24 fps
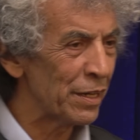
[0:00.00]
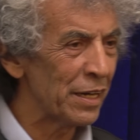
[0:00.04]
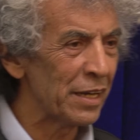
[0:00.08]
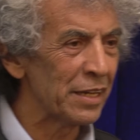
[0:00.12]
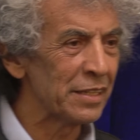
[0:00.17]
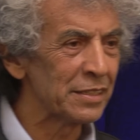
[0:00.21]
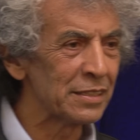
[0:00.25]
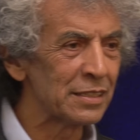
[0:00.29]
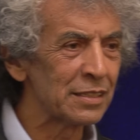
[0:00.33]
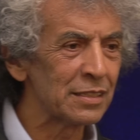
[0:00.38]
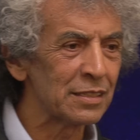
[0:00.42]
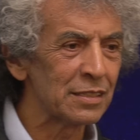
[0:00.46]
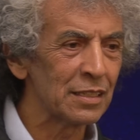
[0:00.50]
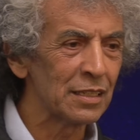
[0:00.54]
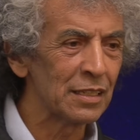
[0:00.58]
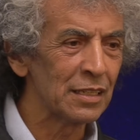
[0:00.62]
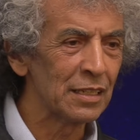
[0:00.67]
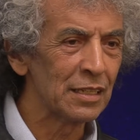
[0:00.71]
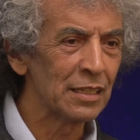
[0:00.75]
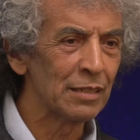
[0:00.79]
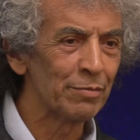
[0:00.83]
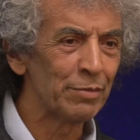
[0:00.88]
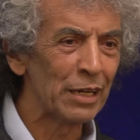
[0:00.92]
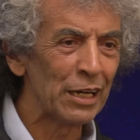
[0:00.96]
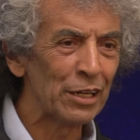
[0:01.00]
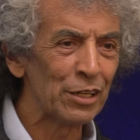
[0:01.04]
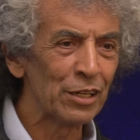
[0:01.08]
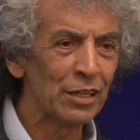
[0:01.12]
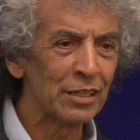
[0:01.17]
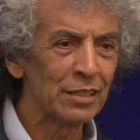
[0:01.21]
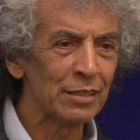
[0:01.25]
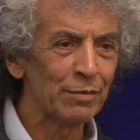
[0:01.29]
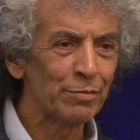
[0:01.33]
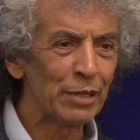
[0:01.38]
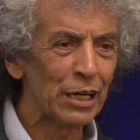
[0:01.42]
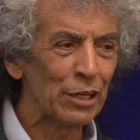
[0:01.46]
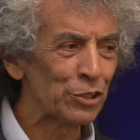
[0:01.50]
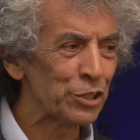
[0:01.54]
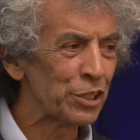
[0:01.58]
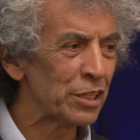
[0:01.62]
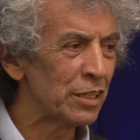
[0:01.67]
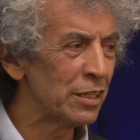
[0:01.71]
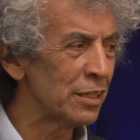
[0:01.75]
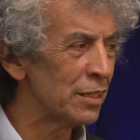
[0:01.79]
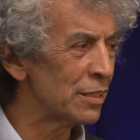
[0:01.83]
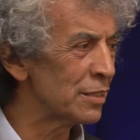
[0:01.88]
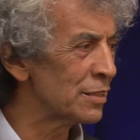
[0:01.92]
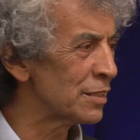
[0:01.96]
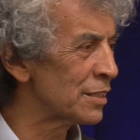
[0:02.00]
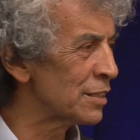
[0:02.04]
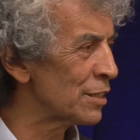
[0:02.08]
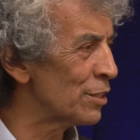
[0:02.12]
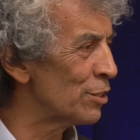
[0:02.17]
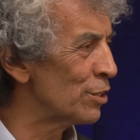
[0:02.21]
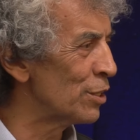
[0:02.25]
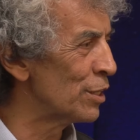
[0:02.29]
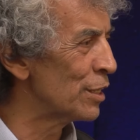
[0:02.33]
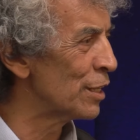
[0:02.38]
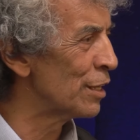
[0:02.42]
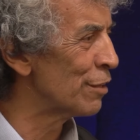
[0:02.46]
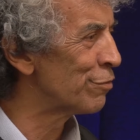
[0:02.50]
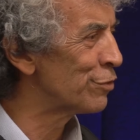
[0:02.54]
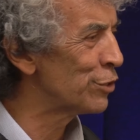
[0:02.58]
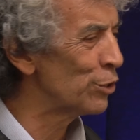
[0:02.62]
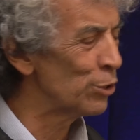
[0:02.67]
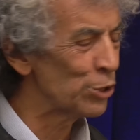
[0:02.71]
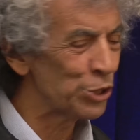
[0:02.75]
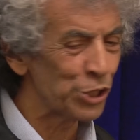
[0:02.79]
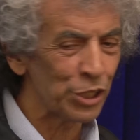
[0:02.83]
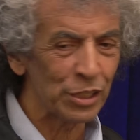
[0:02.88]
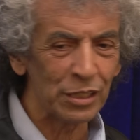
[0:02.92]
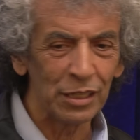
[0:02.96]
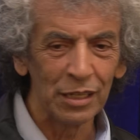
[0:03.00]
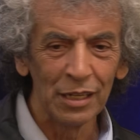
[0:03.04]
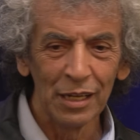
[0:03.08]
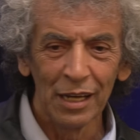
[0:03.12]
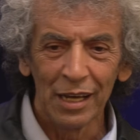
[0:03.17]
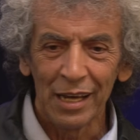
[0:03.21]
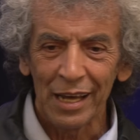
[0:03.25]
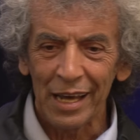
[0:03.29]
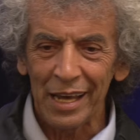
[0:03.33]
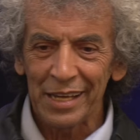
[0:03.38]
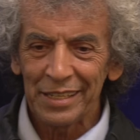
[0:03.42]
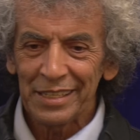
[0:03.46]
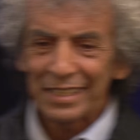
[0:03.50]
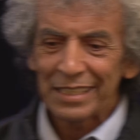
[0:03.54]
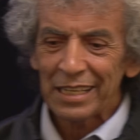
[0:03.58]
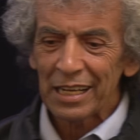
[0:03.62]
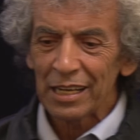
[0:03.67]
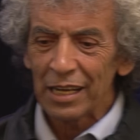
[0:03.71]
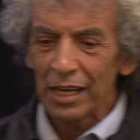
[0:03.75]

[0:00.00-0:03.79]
plans about his or her future, and it